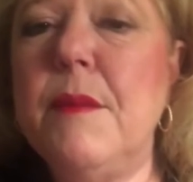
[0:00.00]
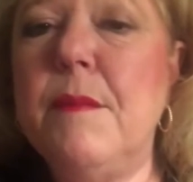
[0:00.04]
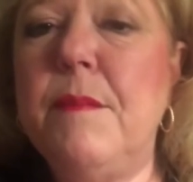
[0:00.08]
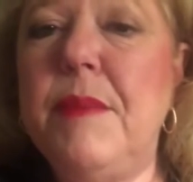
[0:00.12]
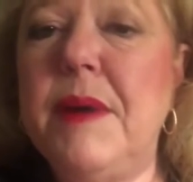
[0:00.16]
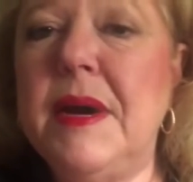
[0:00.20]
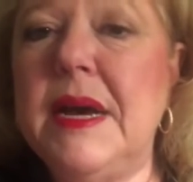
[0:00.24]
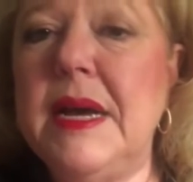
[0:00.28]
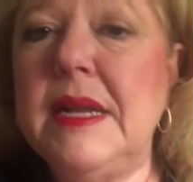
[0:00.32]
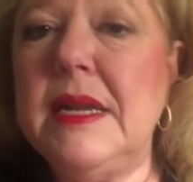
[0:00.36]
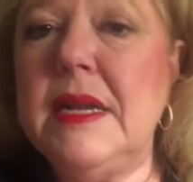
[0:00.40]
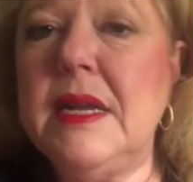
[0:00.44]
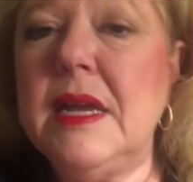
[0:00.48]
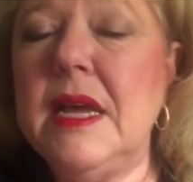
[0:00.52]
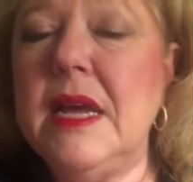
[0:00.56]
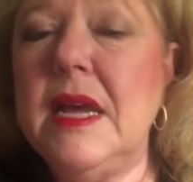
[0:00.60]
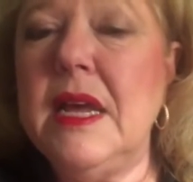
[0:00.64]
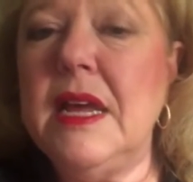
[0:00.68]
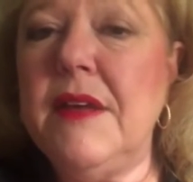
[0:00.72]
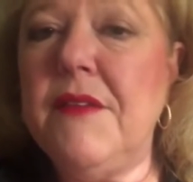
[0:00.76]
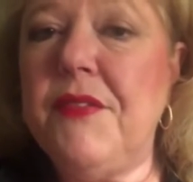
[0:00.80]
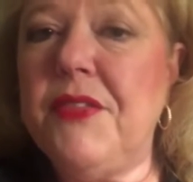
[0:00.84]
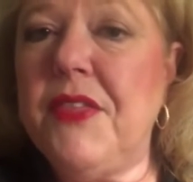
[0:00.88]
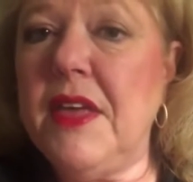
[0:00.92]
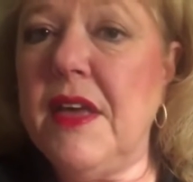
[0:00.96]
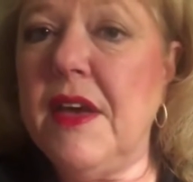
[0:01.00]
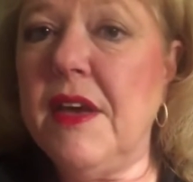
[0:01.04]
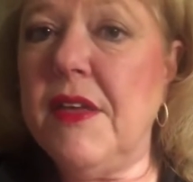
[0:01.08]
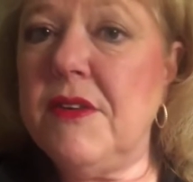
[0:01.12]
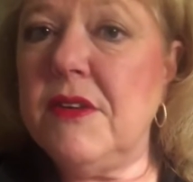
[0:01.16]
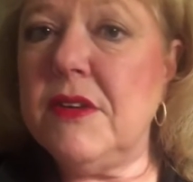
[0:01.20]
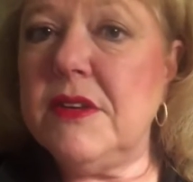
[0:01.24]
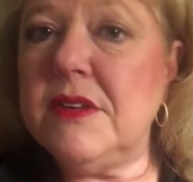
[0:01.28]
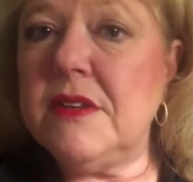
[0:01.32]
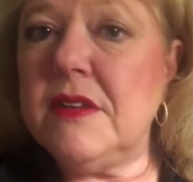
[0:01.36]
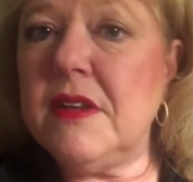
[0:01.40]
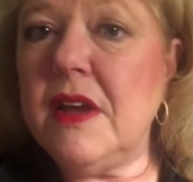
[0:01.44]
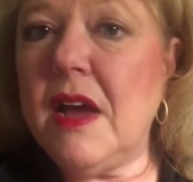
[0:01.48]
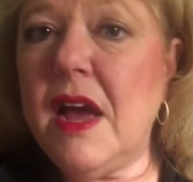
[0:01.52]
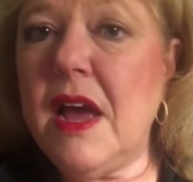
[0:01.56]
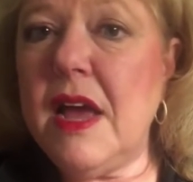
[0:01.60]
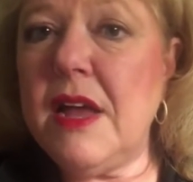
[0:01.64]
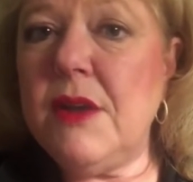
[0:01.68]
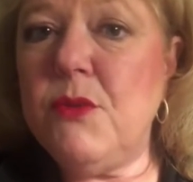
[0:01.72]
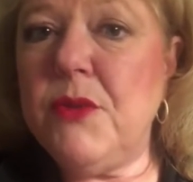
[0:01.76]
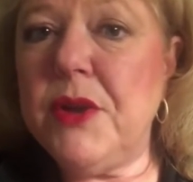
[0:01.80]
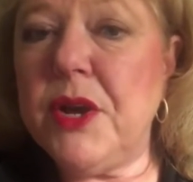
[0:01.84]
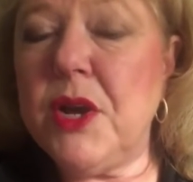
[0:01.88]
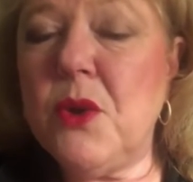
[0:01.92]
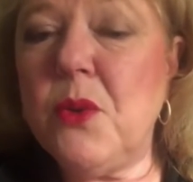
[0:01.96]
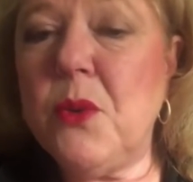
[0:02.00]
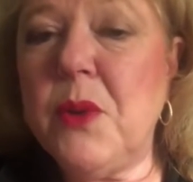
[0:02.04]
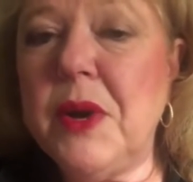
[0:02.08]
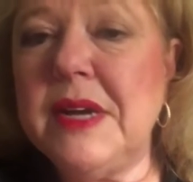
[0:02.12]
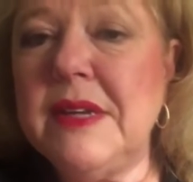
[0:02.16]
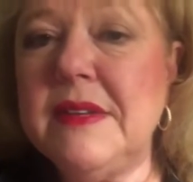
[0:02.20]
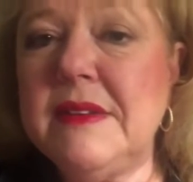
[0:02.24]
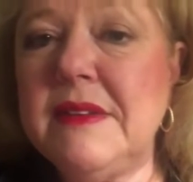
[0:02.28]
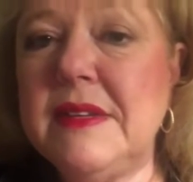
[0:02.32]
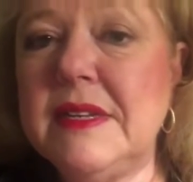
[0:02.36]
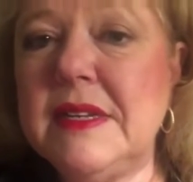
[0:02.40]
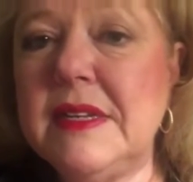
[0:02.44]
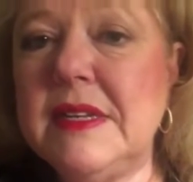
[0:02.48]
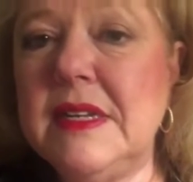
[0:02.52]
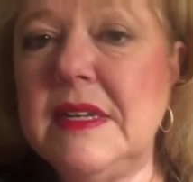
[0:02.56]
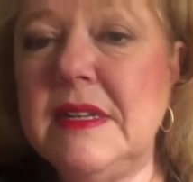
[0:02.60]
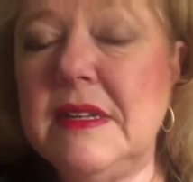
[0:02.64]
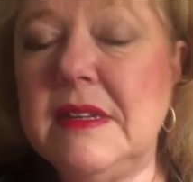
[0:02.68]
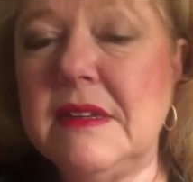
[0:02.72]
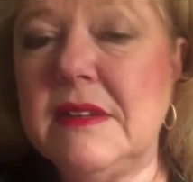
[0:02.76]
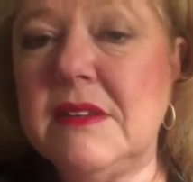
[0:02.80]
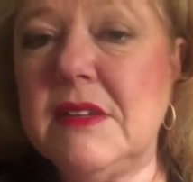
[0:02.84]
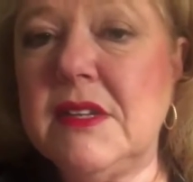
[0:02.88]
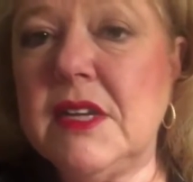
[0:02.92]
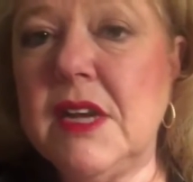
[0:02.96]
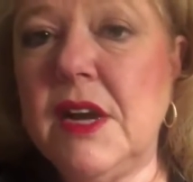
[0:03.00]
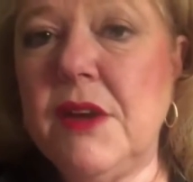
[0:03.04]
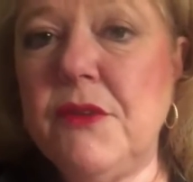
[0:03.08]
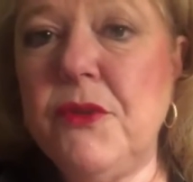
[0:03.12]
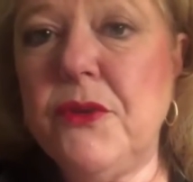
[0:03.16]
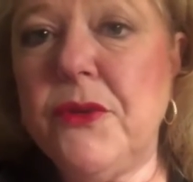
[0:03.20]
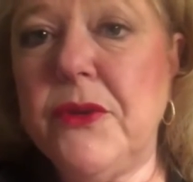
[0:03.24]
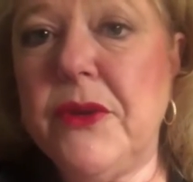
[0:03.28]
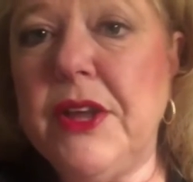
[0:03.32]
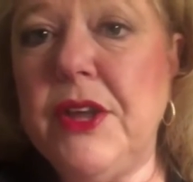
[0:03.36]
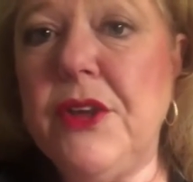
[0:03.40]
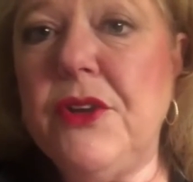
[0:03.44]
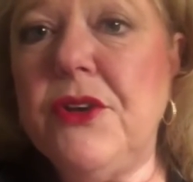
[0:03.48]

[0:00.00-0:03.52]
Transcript: But if the other side requests it in discovery,